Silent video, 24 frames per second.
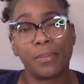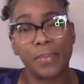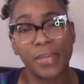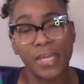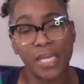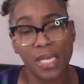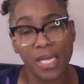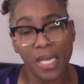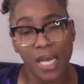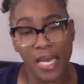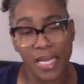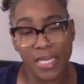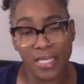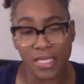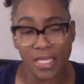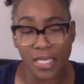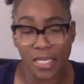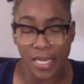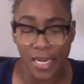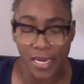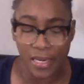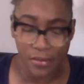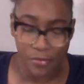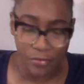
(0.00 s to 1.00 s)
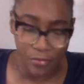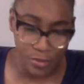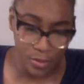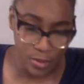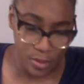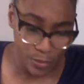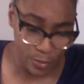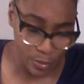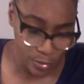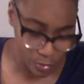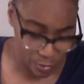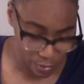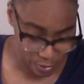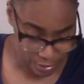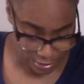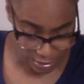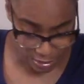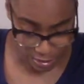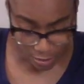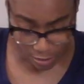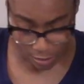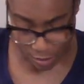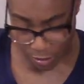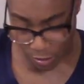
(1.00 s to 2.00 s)
being isolated from the
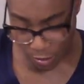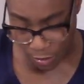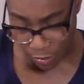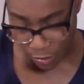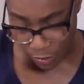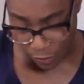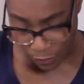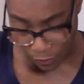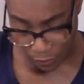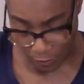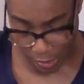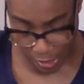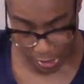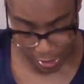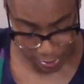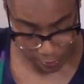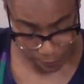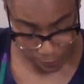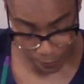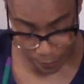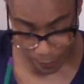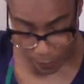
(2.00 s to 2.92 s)
boys. Right.